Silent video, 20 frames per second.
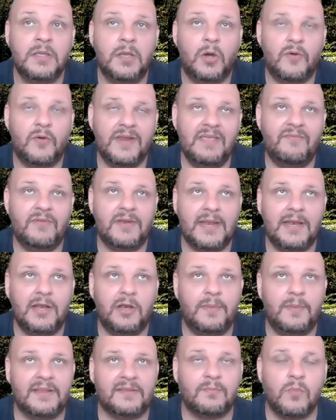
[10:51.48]
or even a
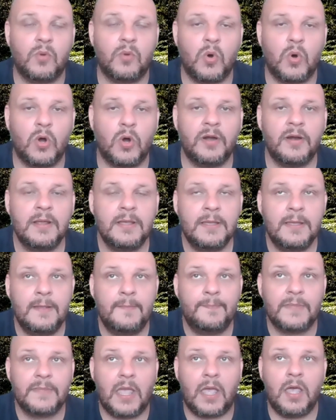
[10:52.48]
little bit more.
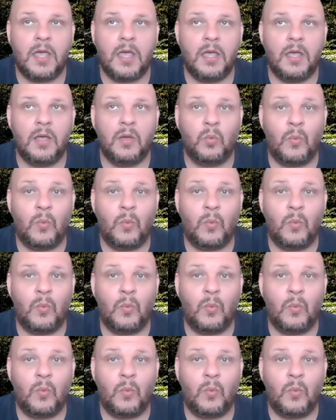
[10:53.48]
Uh,